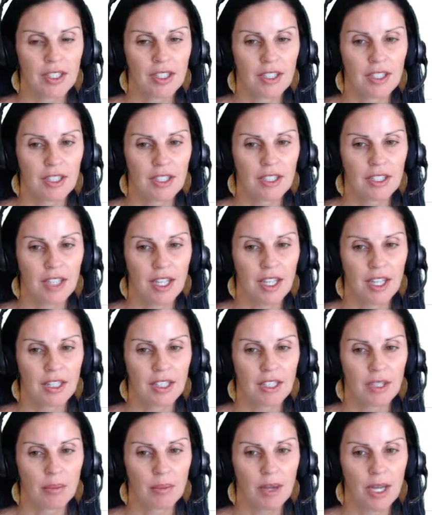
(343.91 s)
is it
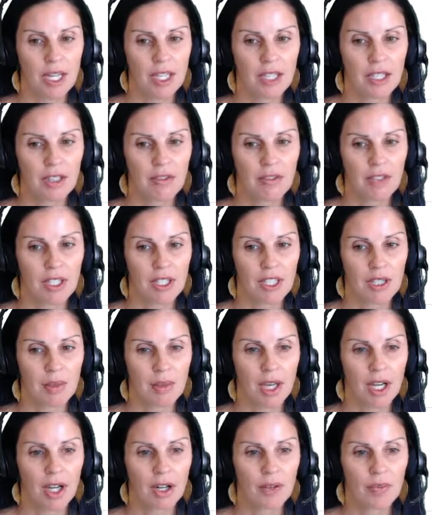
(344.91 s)
takes the body of the
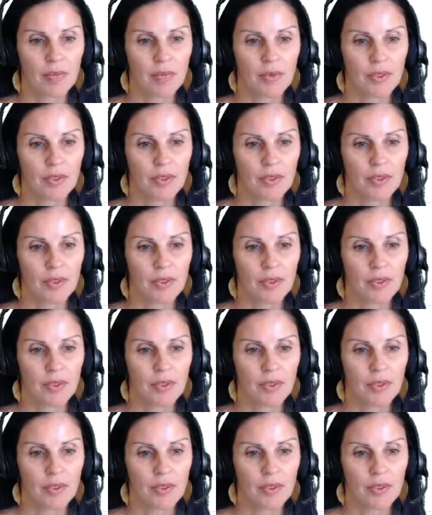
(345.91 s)
email